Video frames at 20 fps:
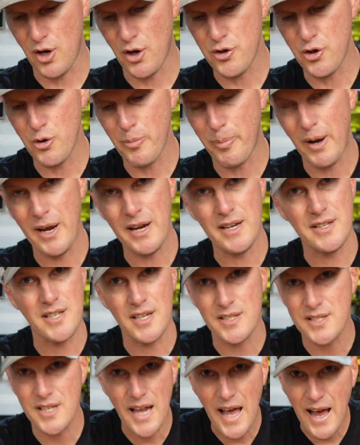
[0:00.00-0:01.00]
on your bike.
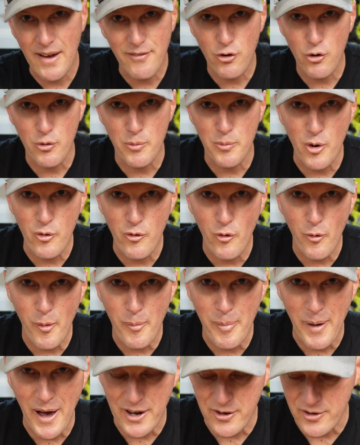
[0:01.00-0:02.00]
Doesn't have a removable
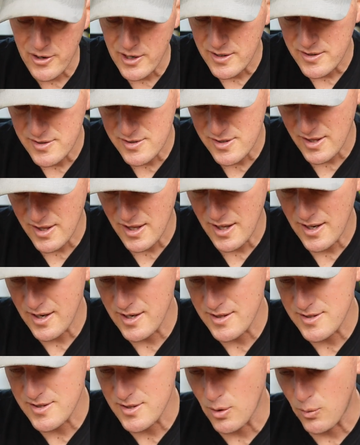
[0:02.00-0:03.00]
battery, so that
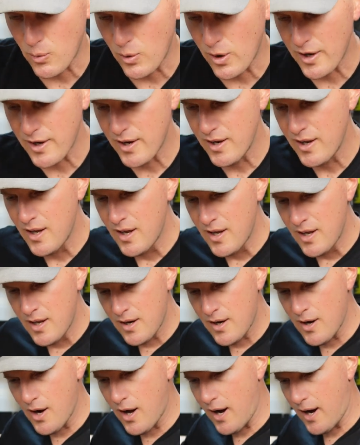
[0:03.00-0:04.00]
is the one
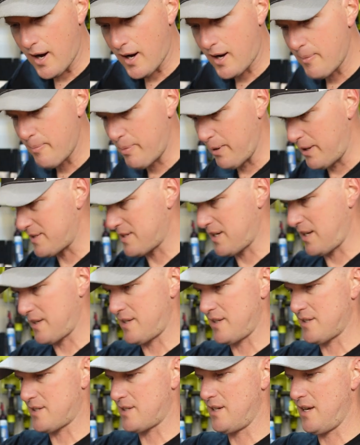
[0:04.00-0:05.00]
knock, but it's got
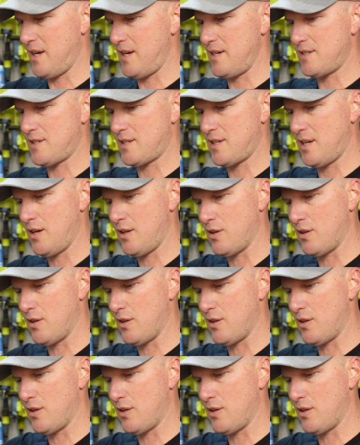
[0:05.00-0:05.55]
this nice